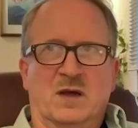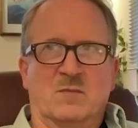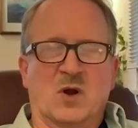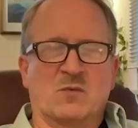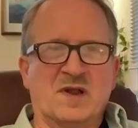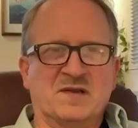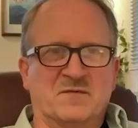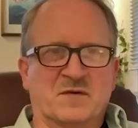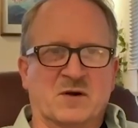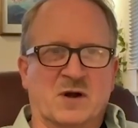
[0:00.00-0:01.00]
arrested
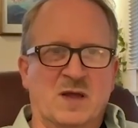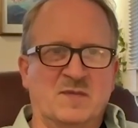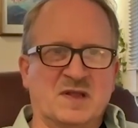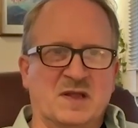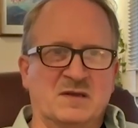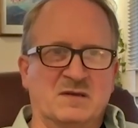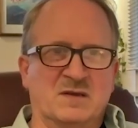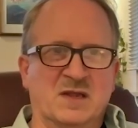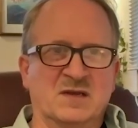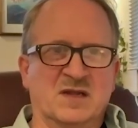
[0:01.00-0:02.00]
for crimes they
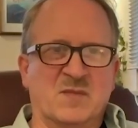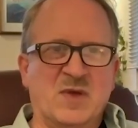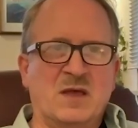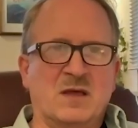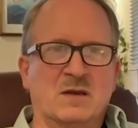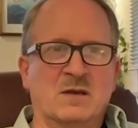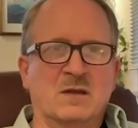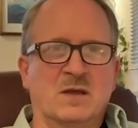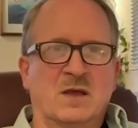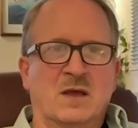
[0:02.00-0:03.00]
didn't commit.
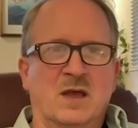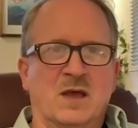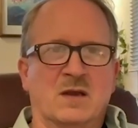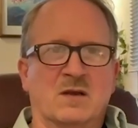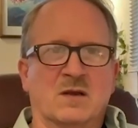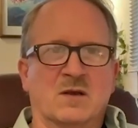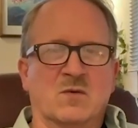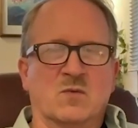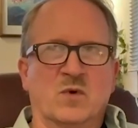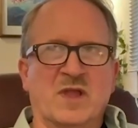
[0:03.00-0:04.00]
And
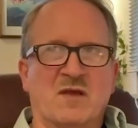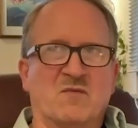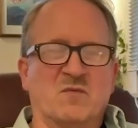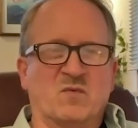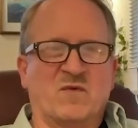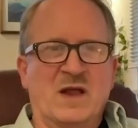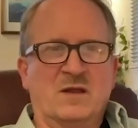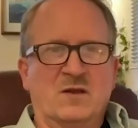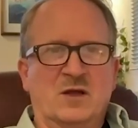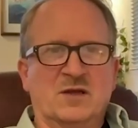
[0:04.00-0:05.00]
when they
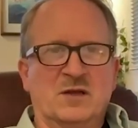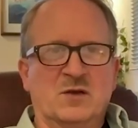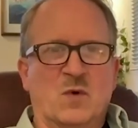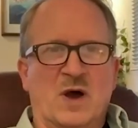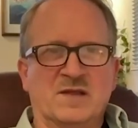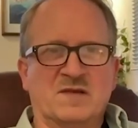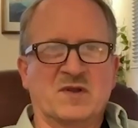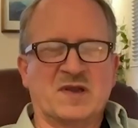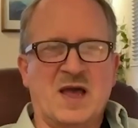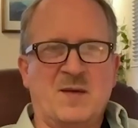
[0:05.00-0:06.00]
finally looked into why this
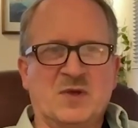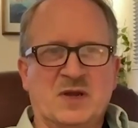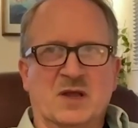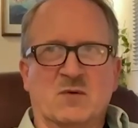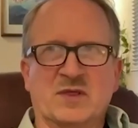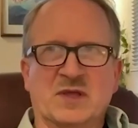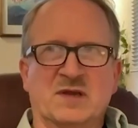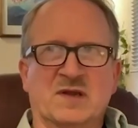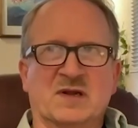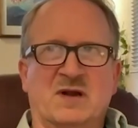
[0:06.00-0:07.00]
was happening, what they
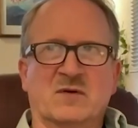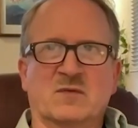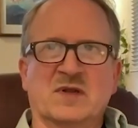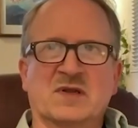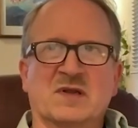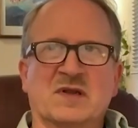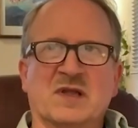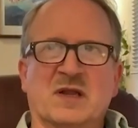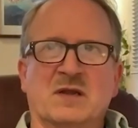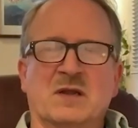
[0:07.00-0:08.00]
discovered was is that